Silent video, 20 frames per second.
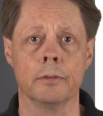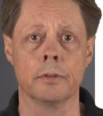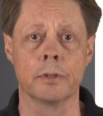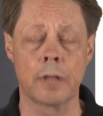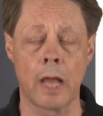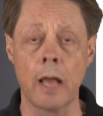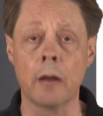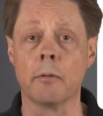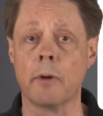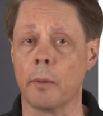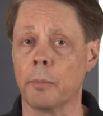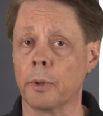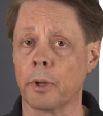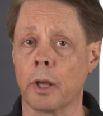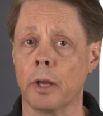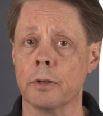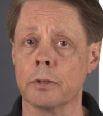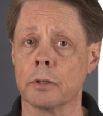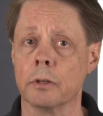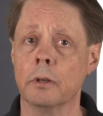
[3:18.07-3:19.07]
SAN
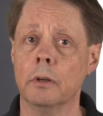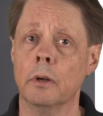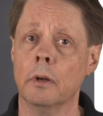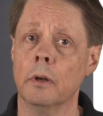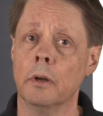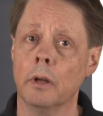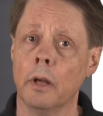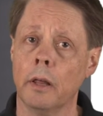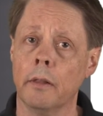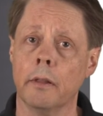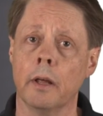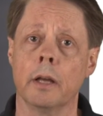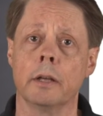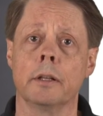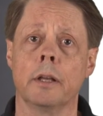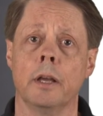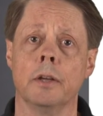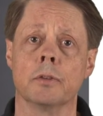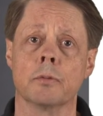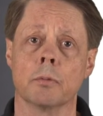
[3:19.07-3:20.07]
replication, in
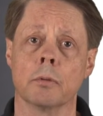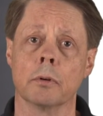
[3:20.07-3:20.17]
that case,